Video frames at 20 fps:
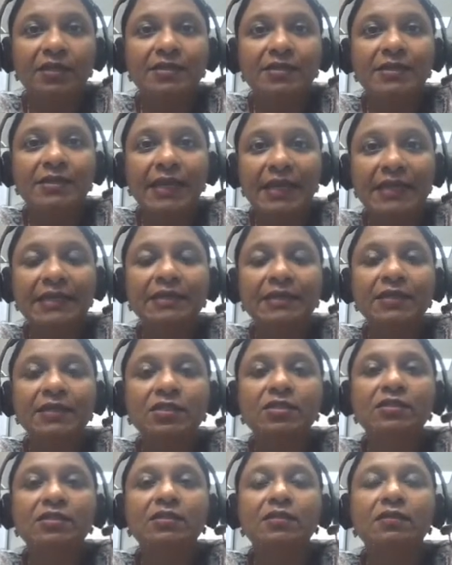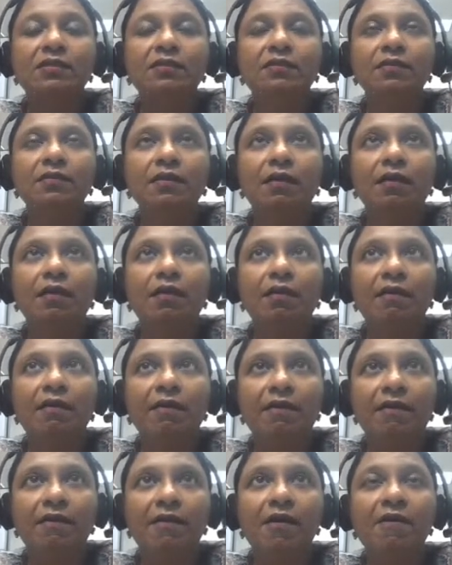Training is
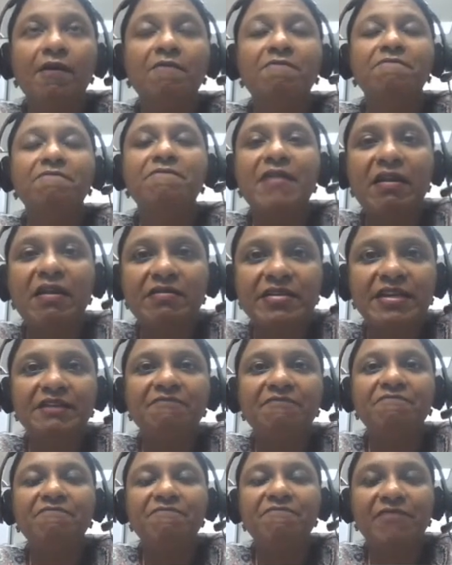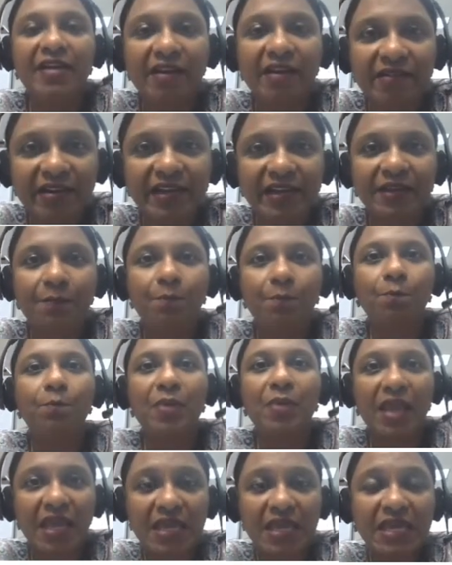a very, very
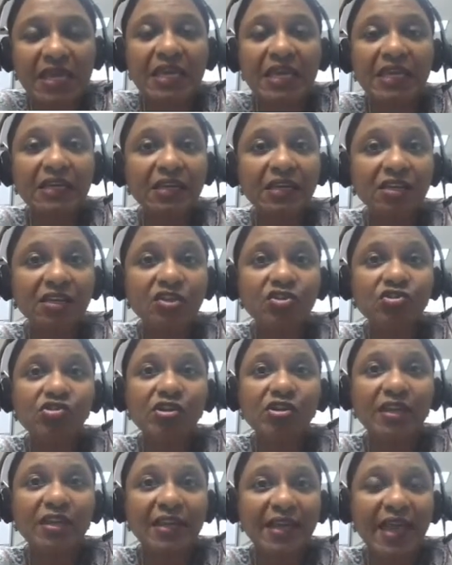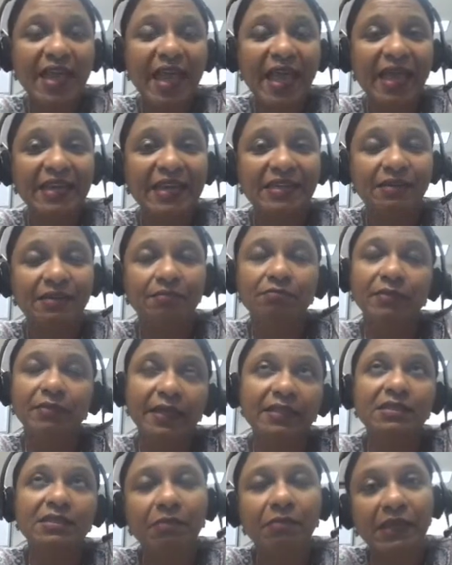big industry, and
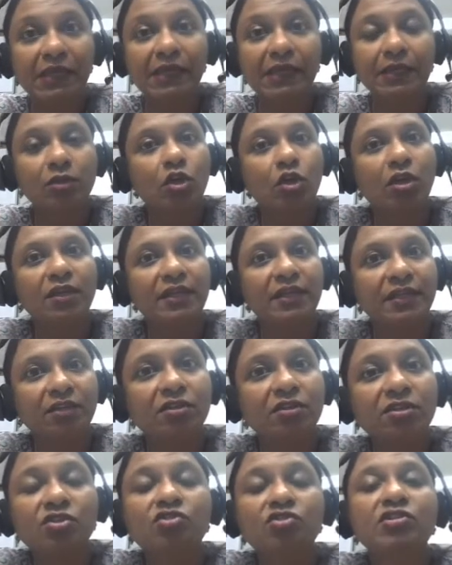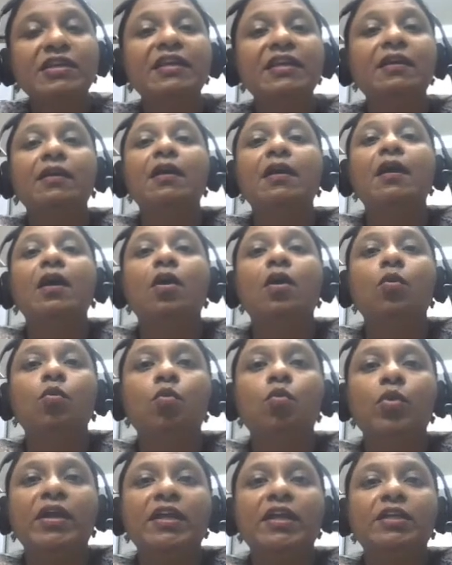it's a billion-dollar industry
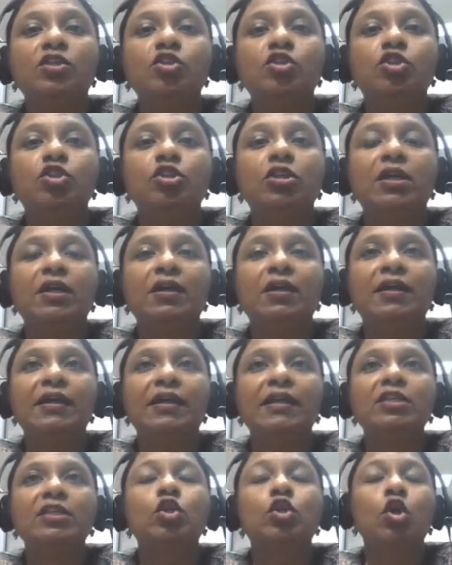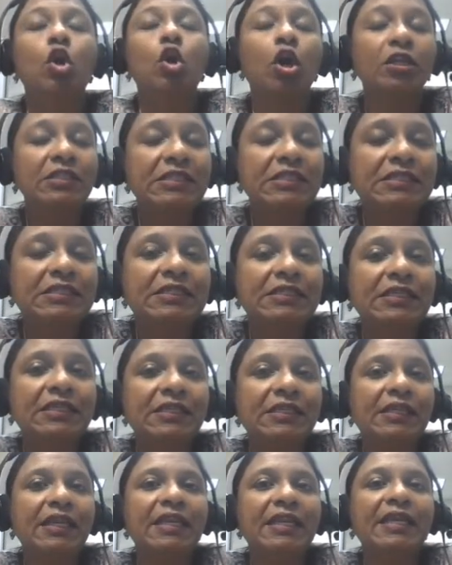which is
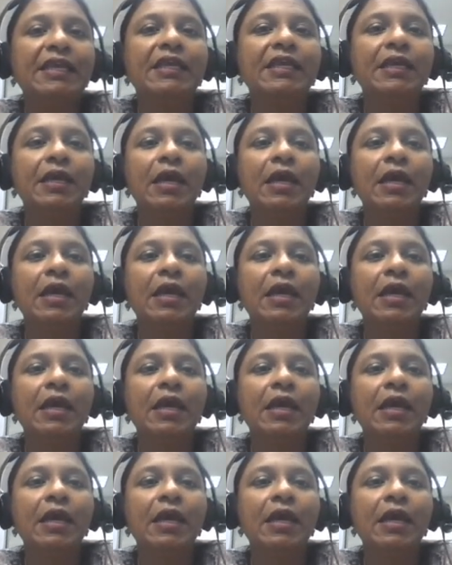constantly